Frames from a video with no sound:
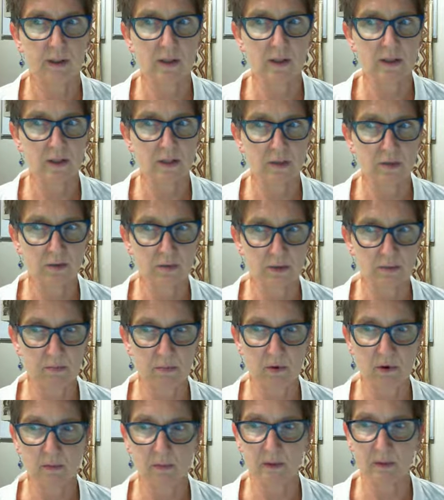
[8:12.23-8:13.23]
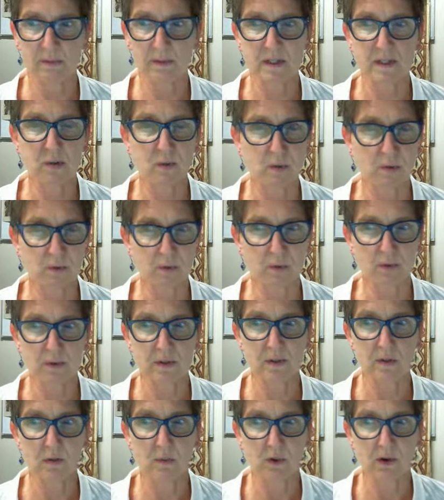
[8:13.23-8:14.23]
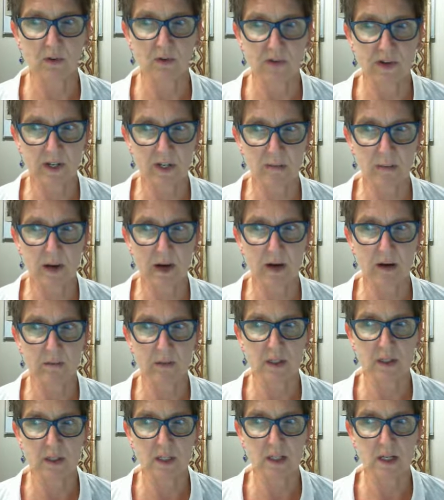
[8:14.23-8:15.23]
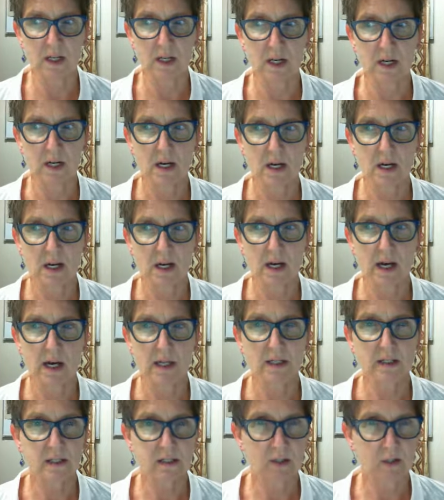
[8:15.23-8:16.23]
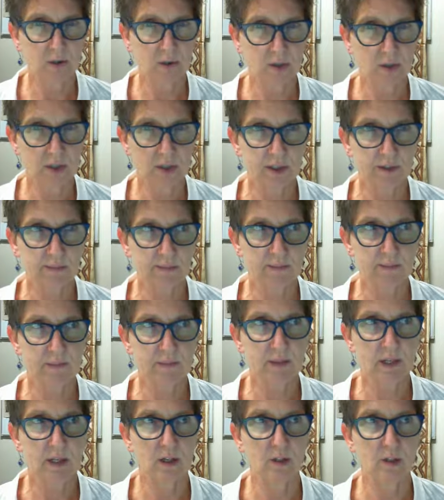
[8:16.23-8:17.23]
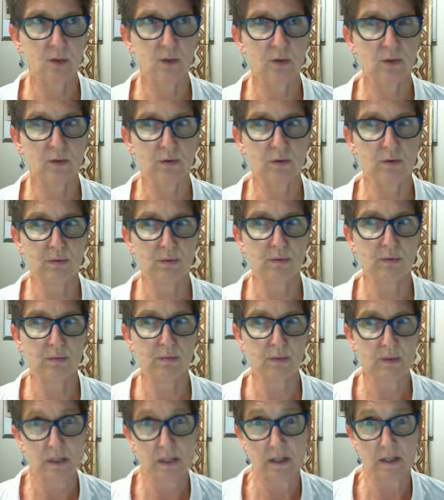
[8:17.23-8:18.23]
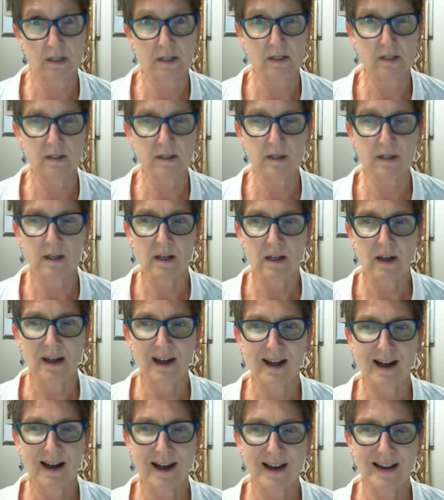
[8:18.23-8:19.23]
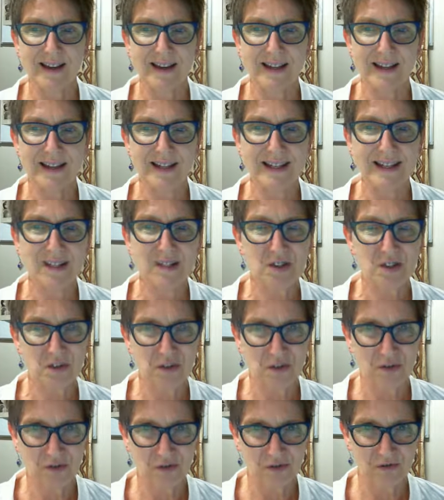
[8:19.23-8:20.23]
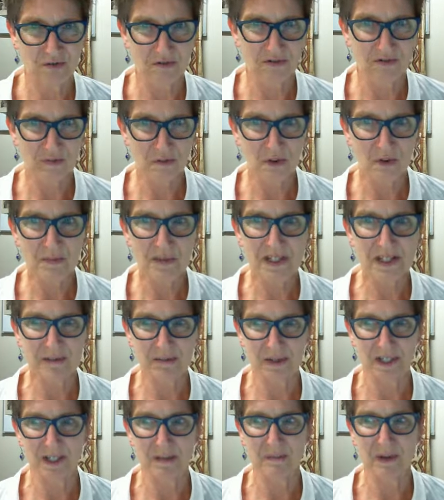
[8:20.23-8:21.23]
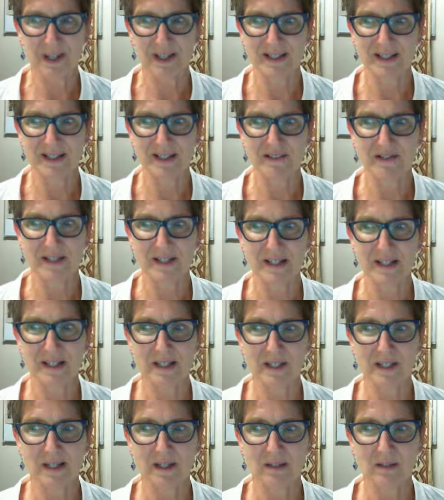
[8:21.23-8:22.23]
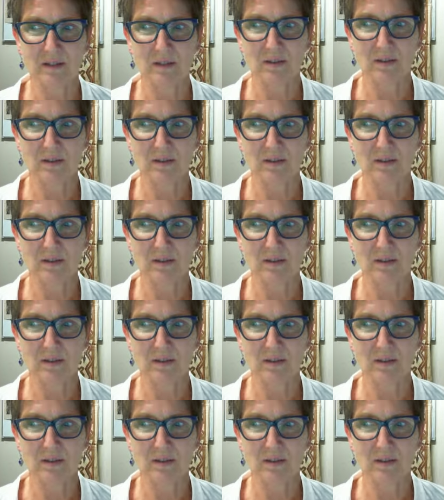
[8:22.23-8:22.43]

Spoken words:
is a source of problems, schools or the welfare department. And the solution to this institutional reformist perspective is that